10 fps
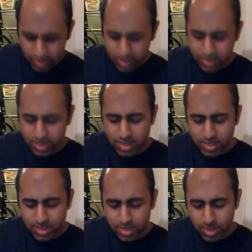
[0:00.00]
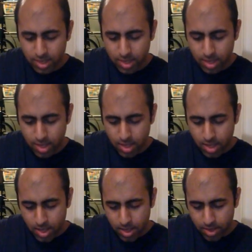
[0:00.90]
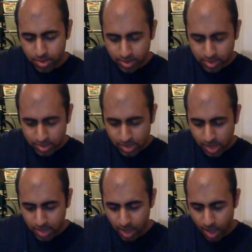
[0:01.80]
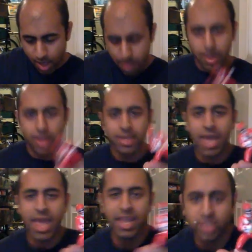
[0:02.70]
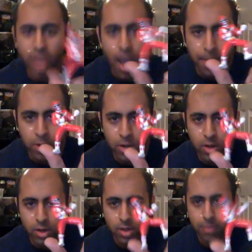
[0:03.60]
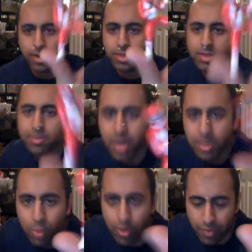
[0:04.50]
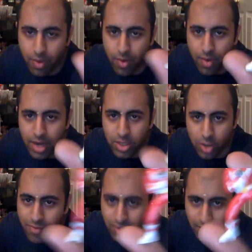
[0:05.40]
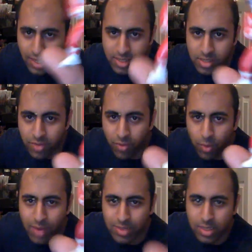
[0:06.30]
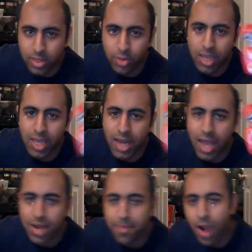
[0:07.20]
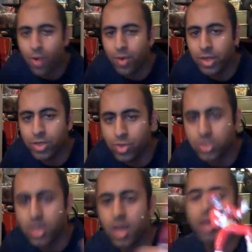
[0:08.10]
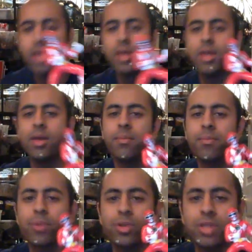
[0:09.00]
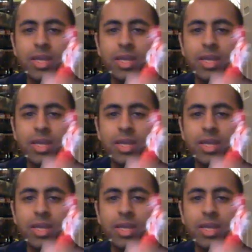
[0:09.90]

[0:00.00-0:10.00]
is this? This is like um, a cake topper, but it's the Mighty Morphin Red Ranger. I feel like this is from when I was a little kid. I had a Power Rangers uh, birthday